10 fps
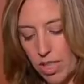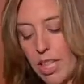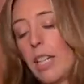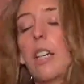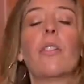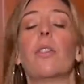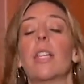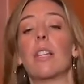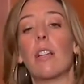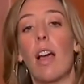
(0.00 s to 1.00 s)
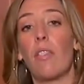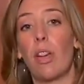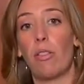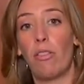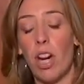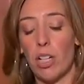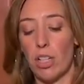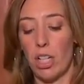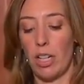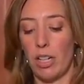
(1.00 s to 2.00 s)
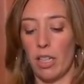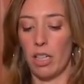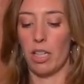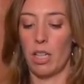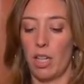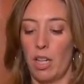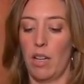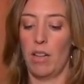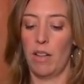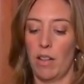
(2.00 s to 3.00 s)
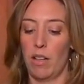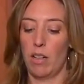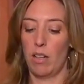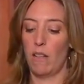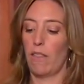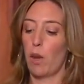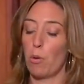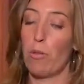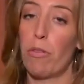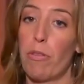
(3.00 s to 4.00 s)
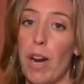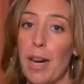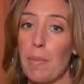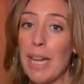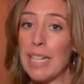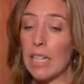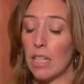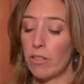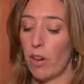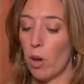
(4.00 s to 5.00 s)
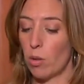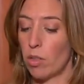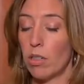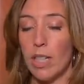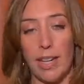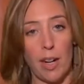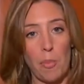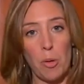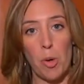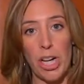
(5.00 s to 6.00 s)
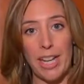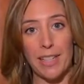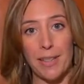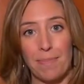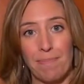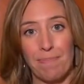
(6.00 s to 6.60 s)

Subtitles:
see if we still have a functioning, although fragmented, phone in a couple more days.